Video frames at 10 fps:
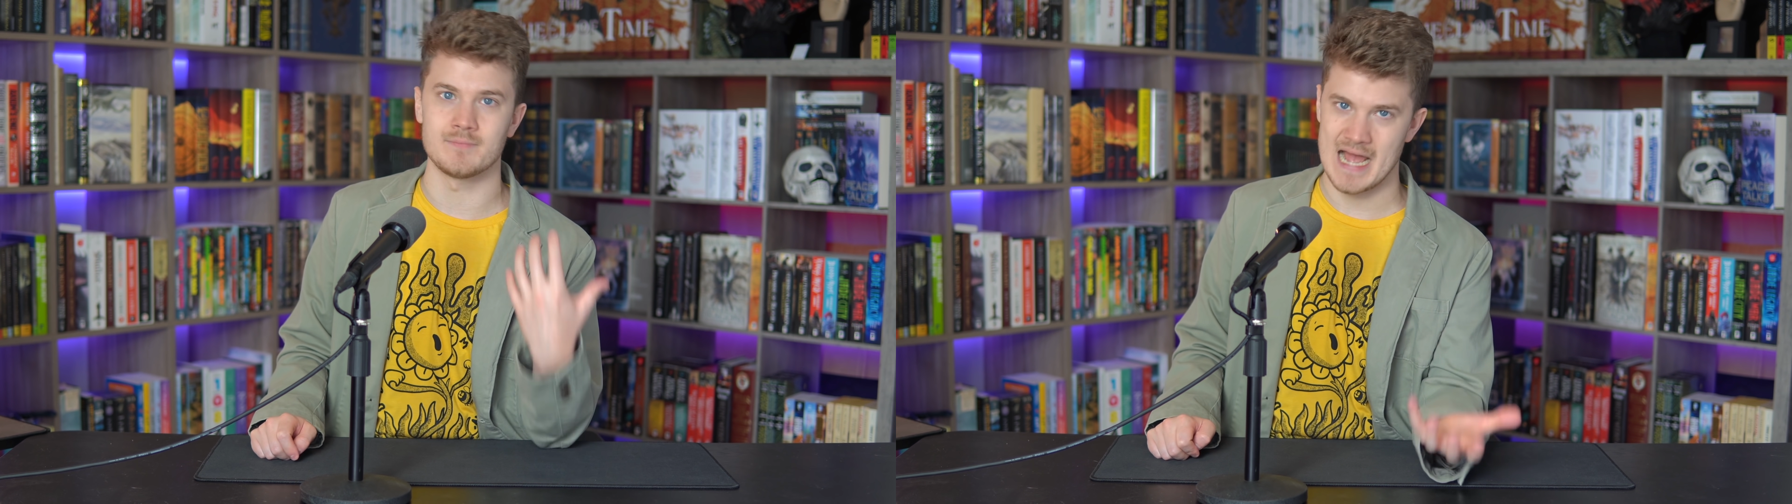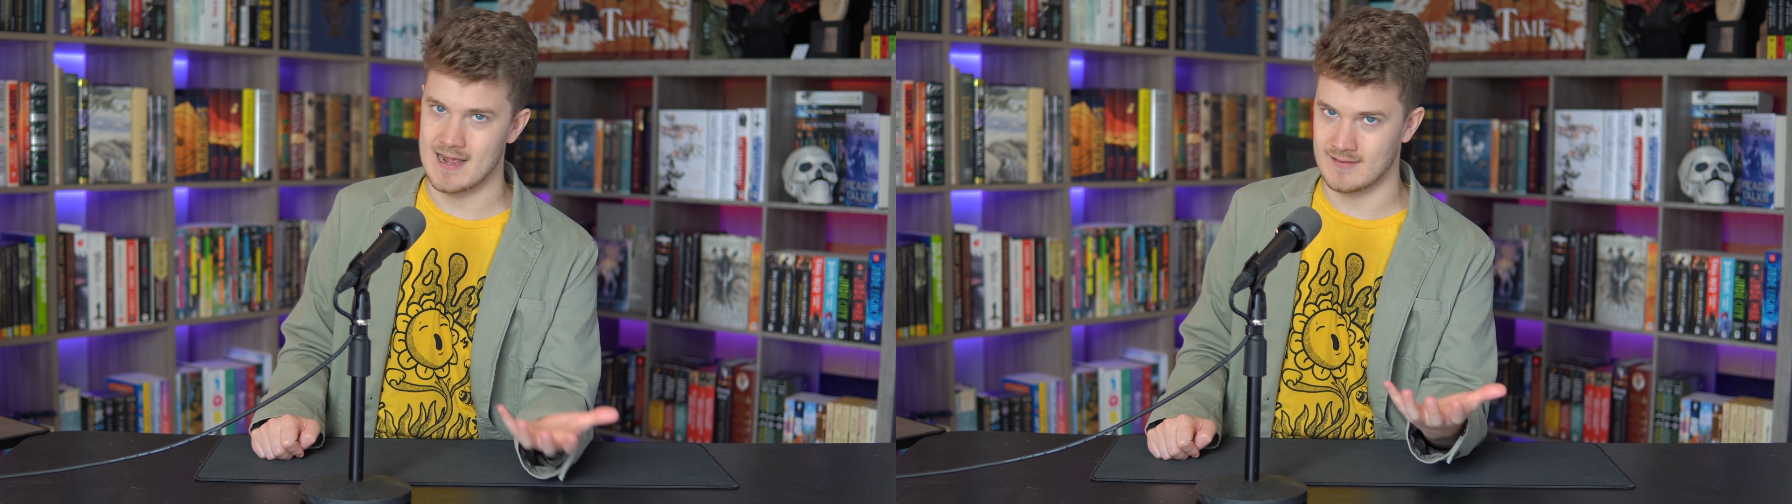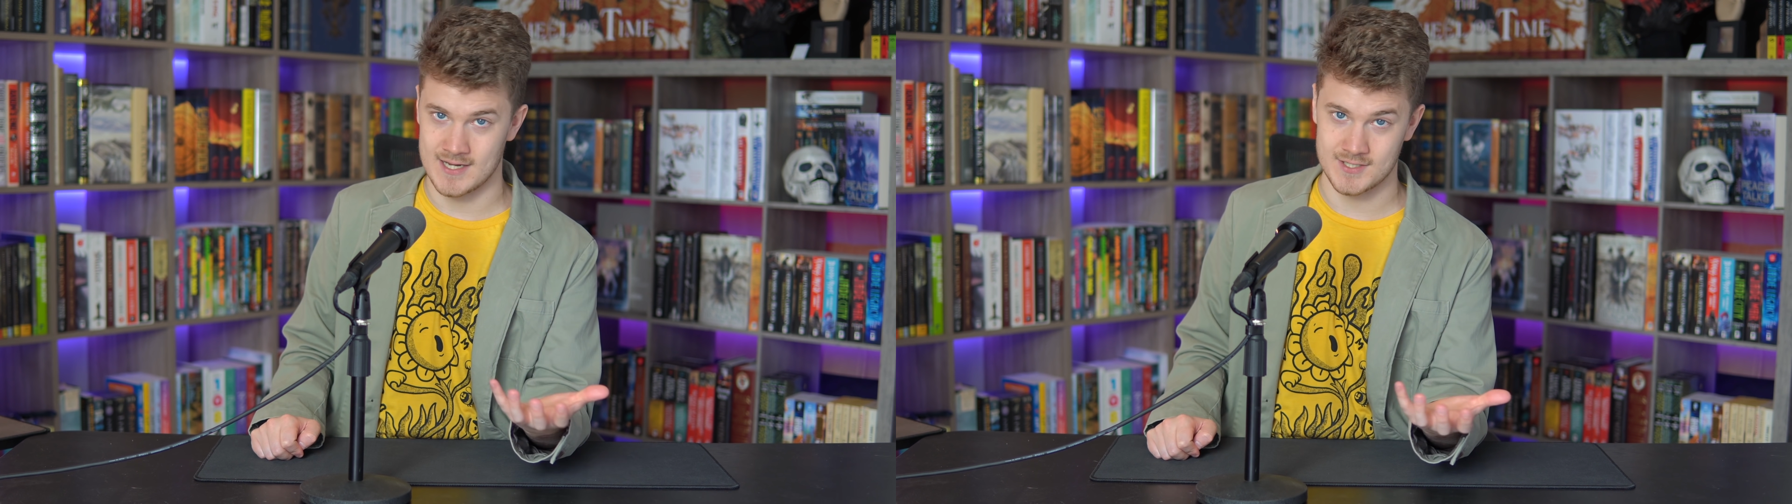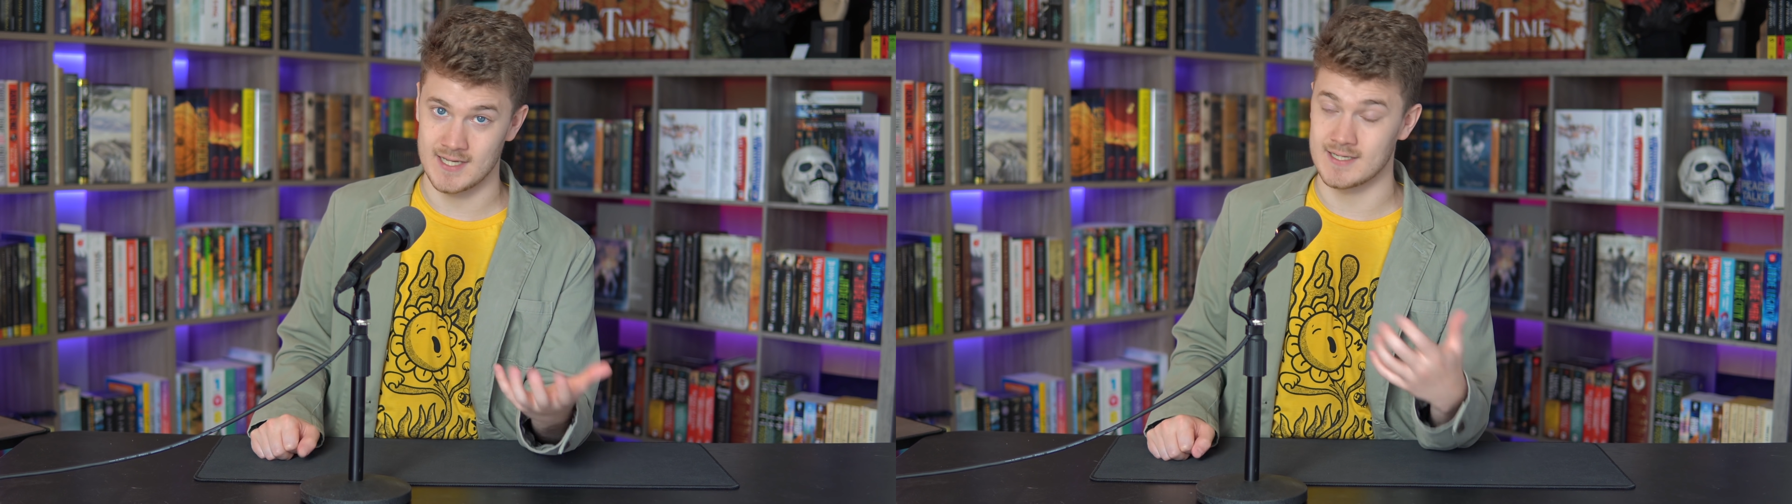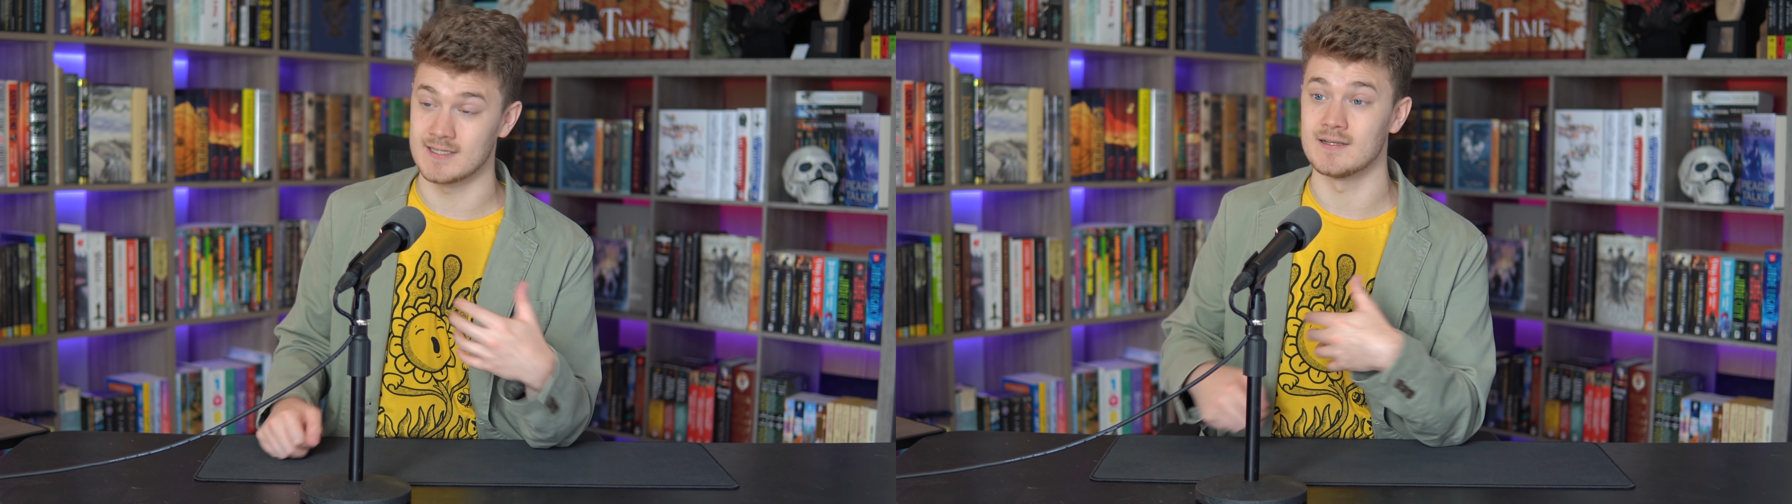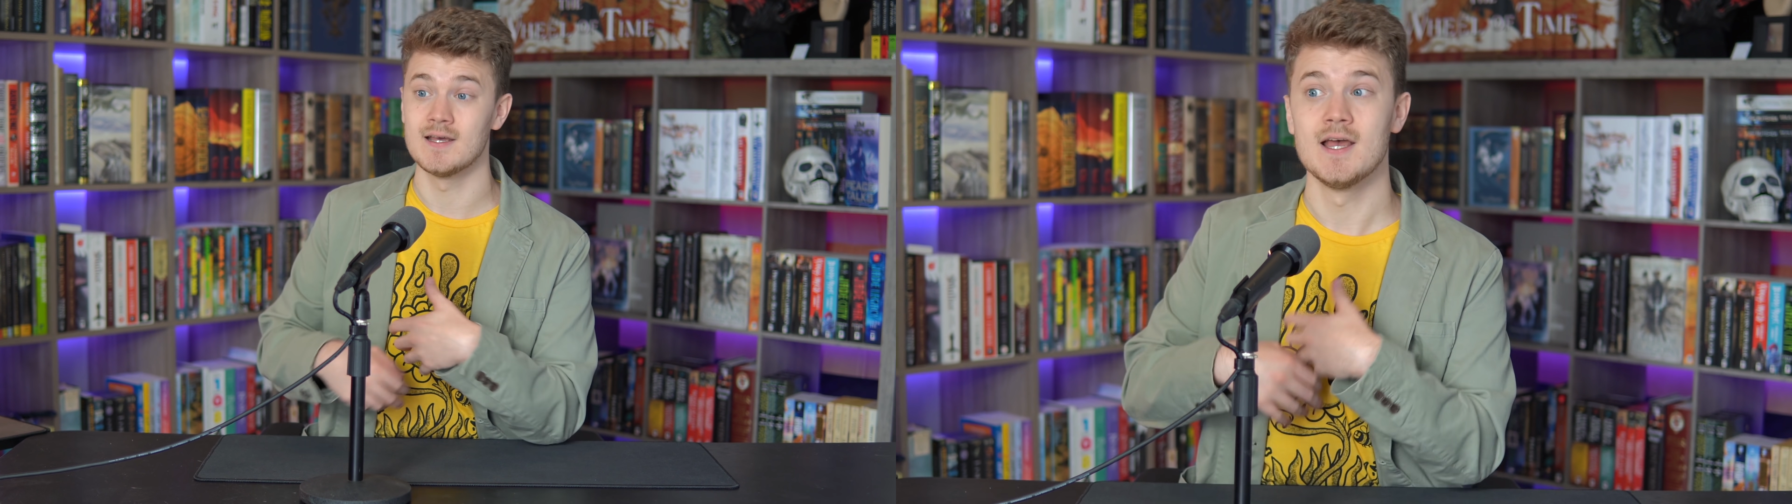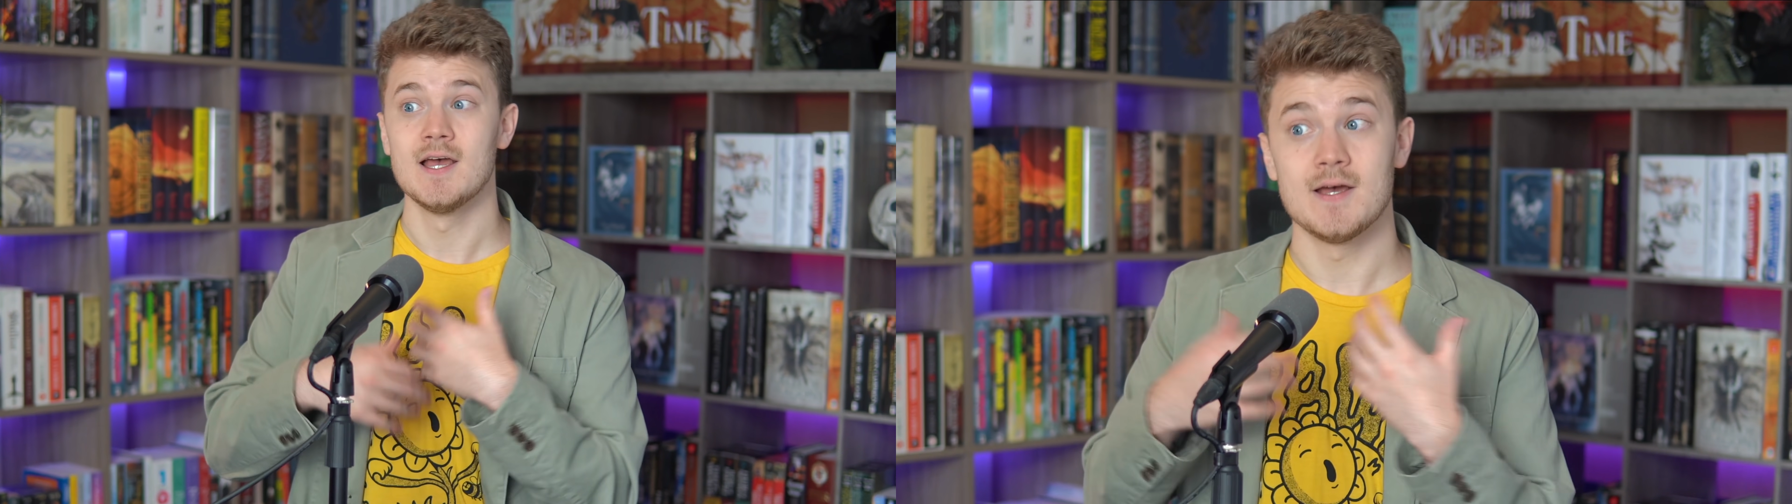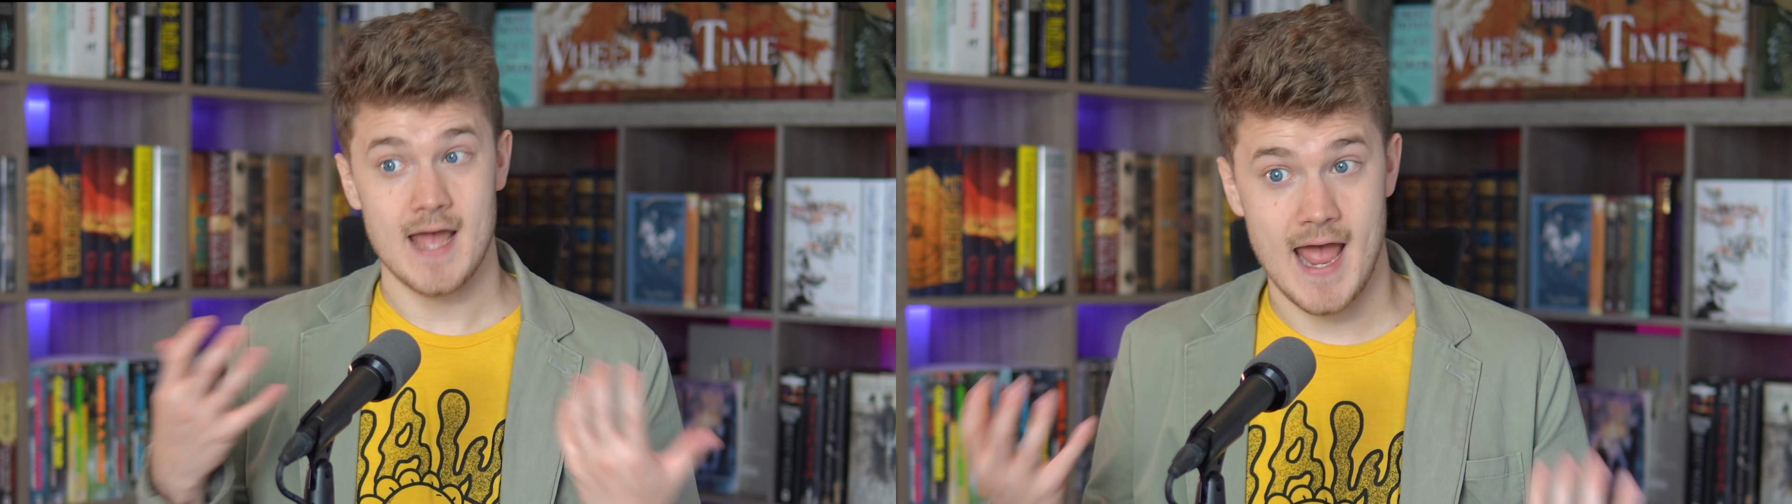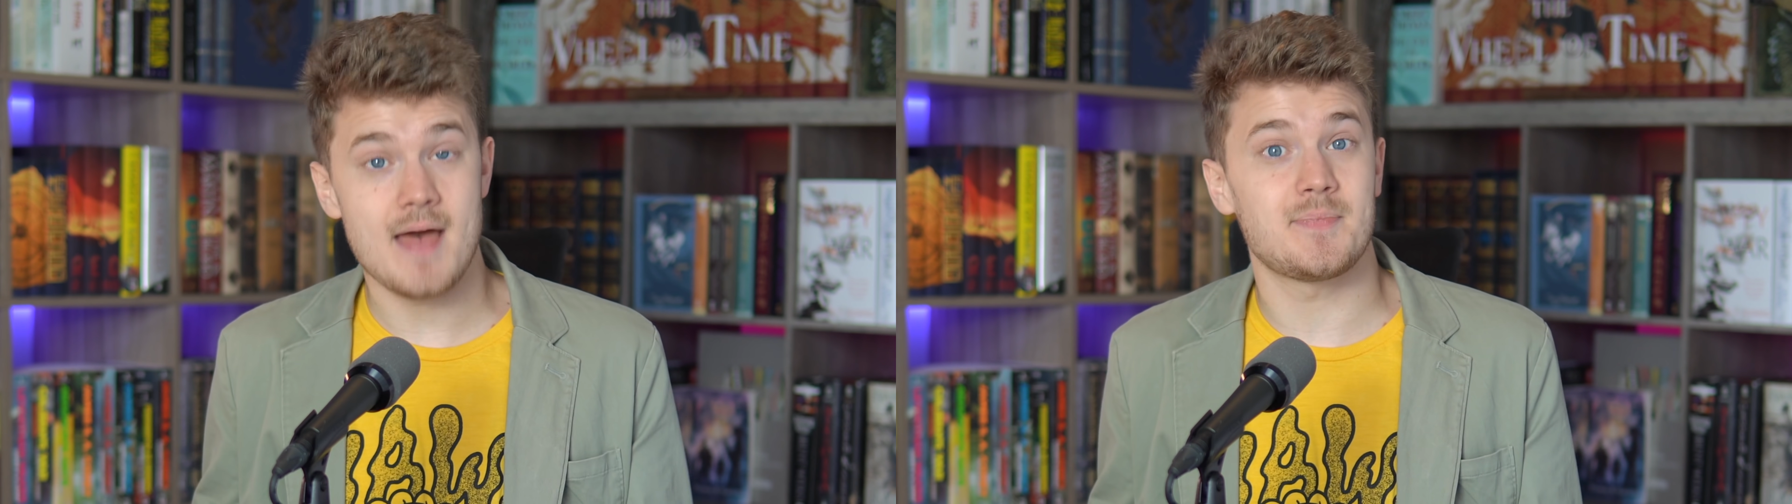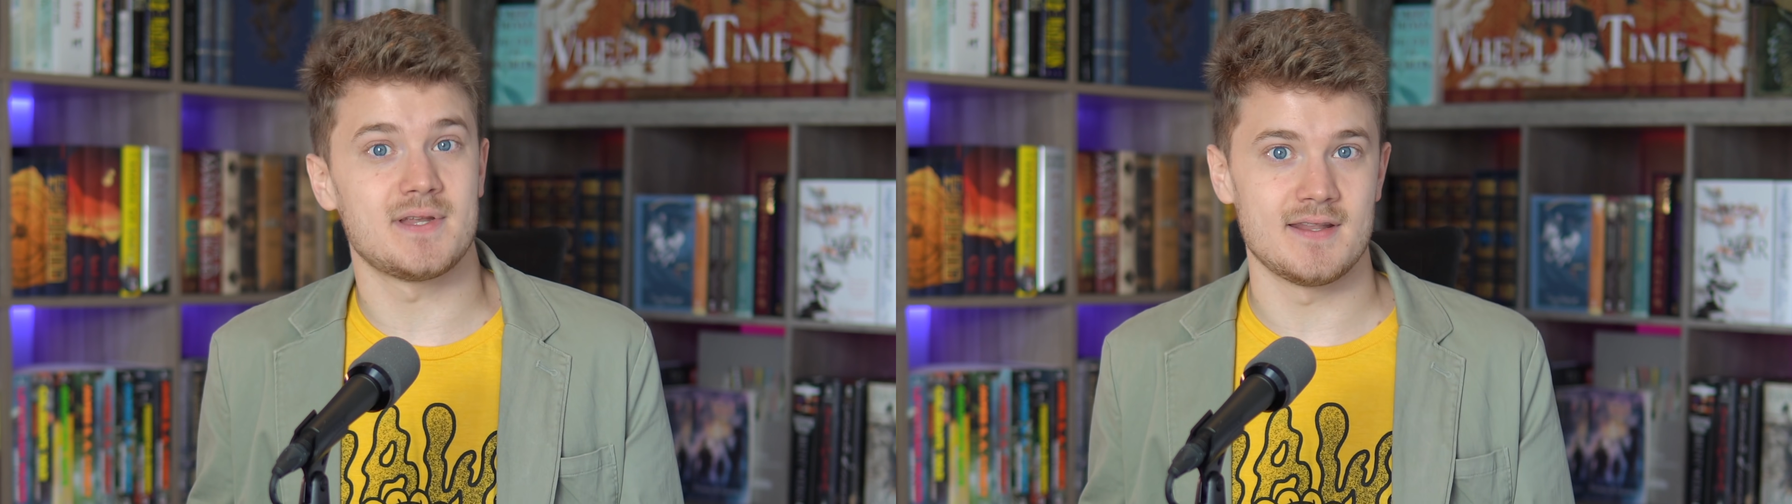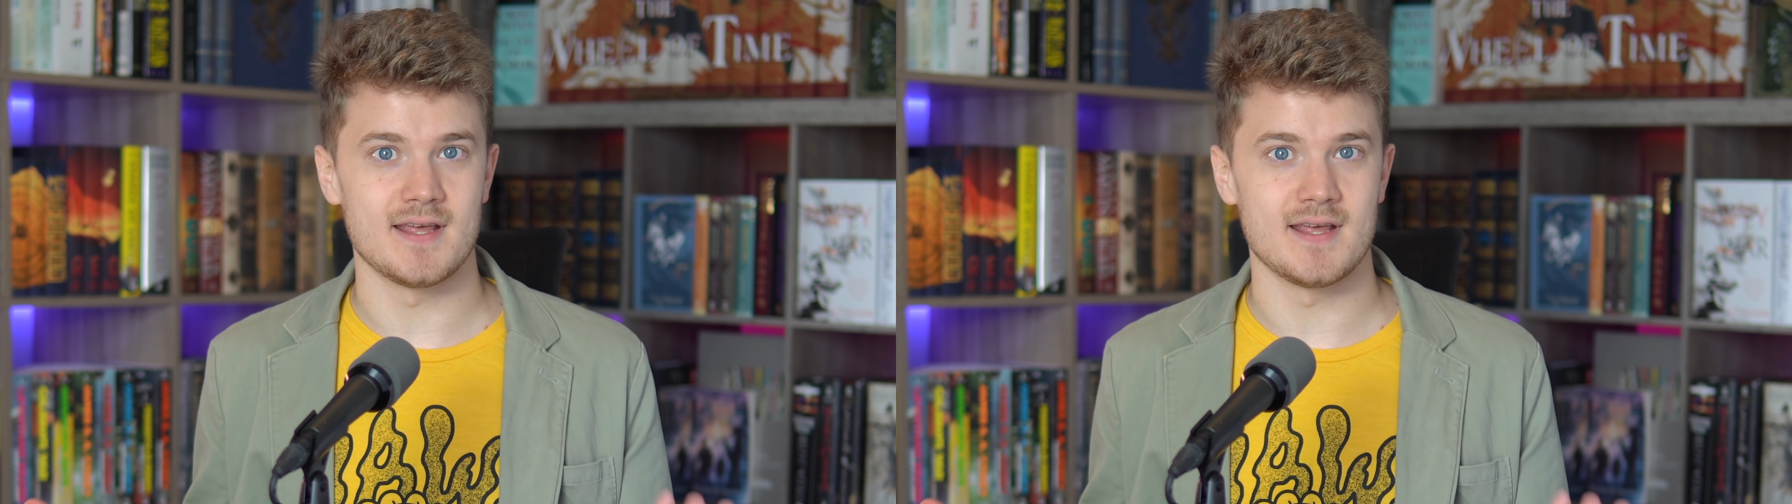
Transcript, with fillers: backlash that can happen